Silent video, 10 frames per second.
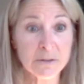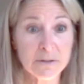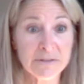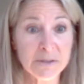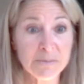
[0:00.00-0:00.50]

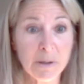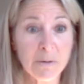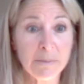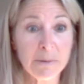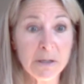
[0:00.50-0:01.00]
Services
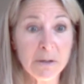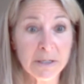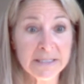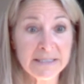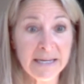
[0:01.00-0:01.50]
Program in New
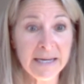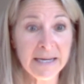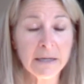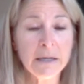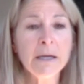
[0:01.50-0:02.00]
York
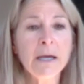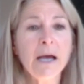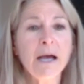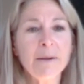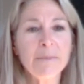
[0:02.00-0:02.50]
State,
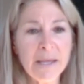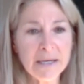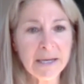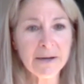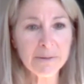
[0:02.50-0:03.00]
uh,
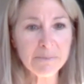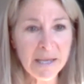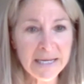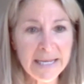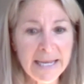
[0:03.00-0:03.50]
Medicare and
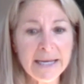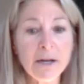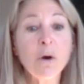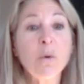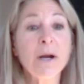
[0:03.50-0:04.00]
Medicaid,
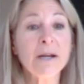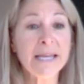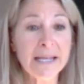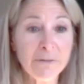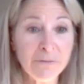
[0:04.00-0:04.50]
where to
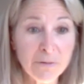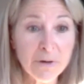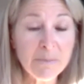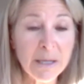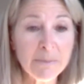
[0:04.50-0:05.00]
get a
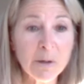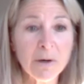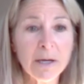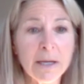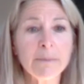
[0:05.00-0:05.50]
free
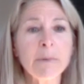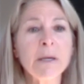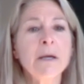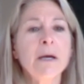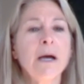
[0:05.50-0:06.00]
mammogram,
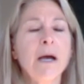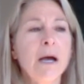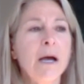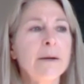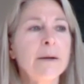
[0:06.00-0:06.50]

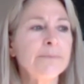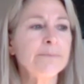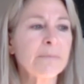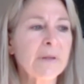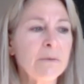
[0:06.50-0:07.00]
um,
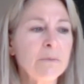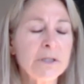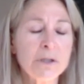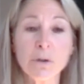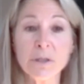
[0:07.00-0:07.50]

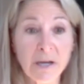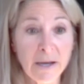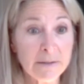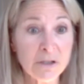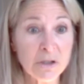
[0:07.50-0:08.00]
which you're
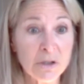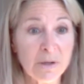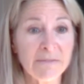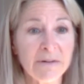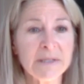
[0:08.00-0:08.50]
entitled to,
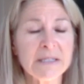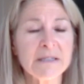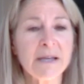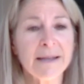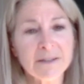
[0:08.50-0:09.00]
everyone's
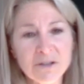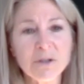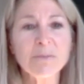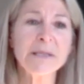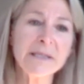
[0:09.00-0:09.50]
entitled
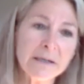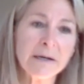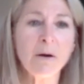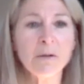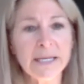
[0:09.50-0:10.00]
to, but
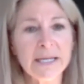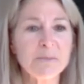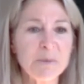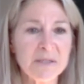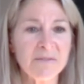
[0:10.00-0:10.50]
they're only at
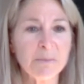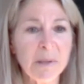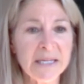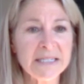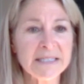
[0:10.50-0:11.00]
specific
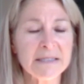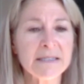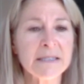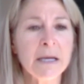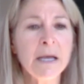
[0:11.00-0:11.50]
places,